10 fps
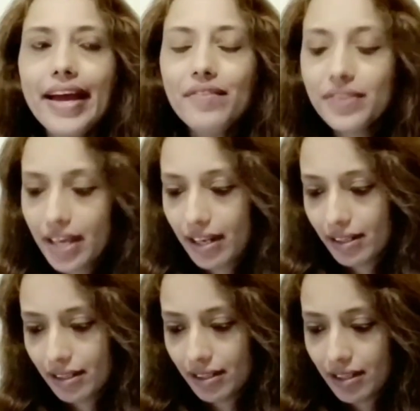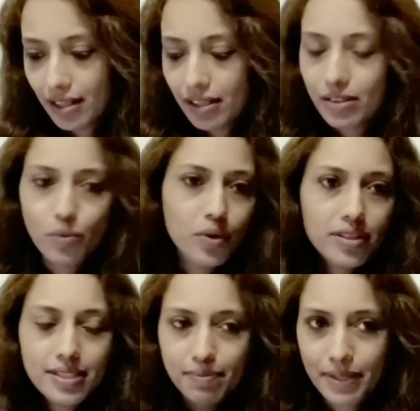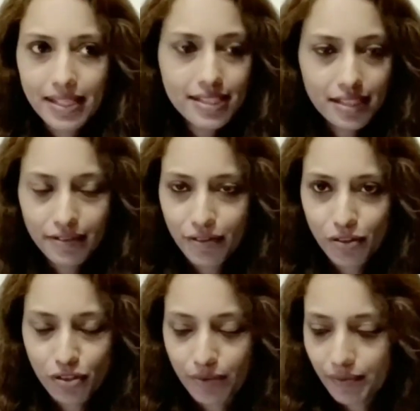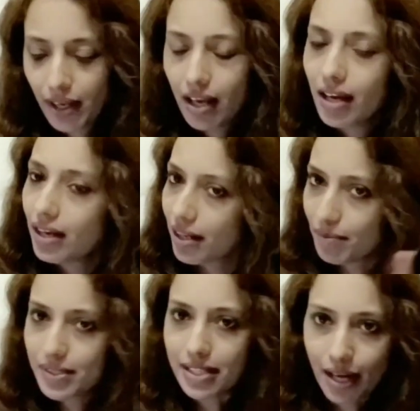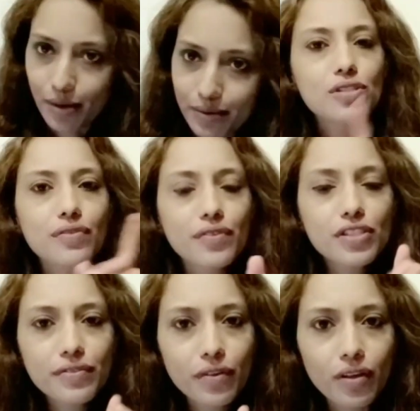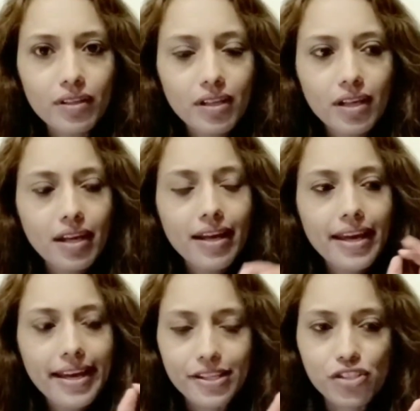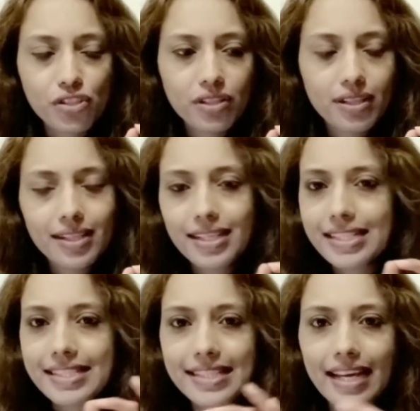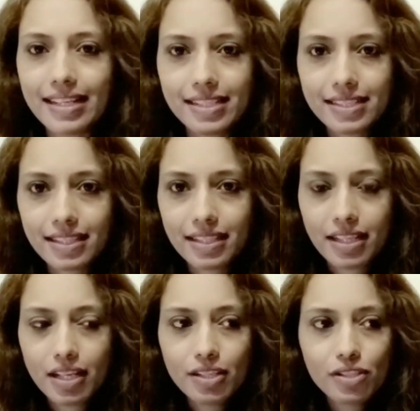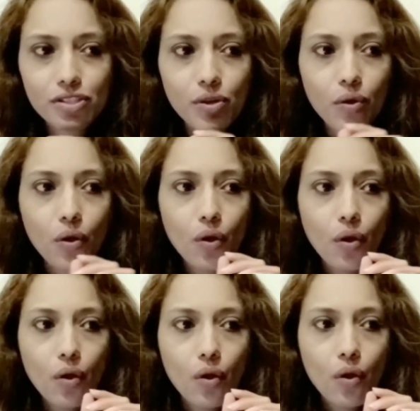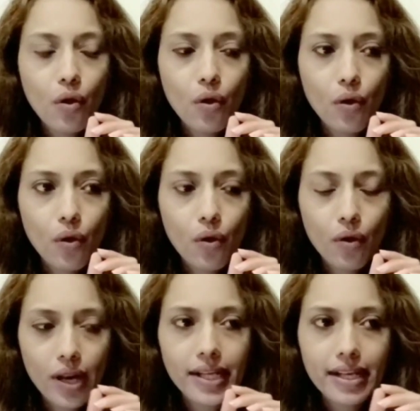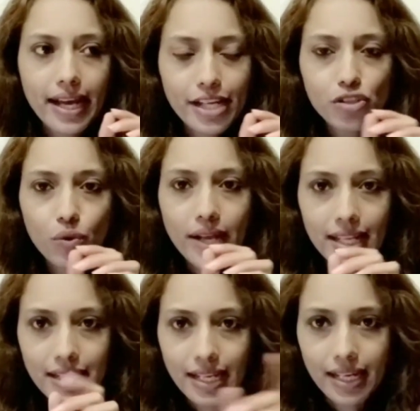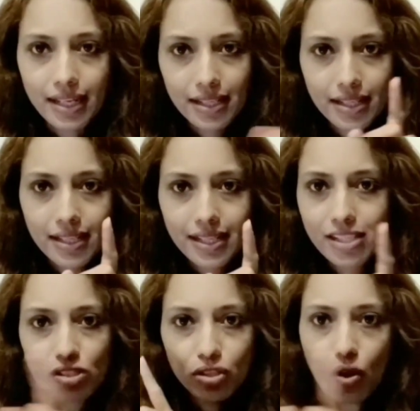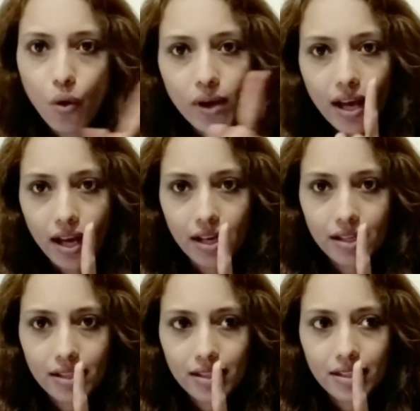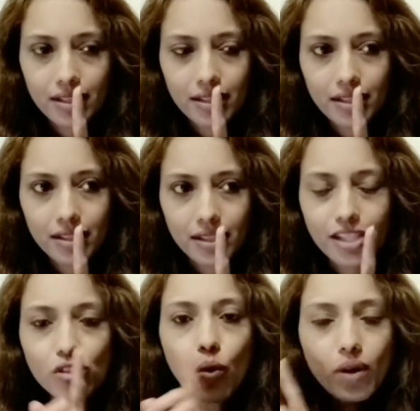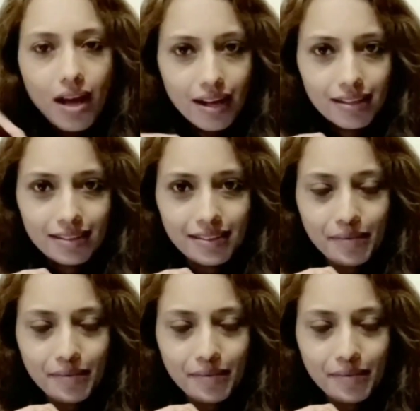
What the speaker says: And then the world's biggest confusion comes now. So first of all, H is silent. So like H-O-L-A is not hola, it's ola.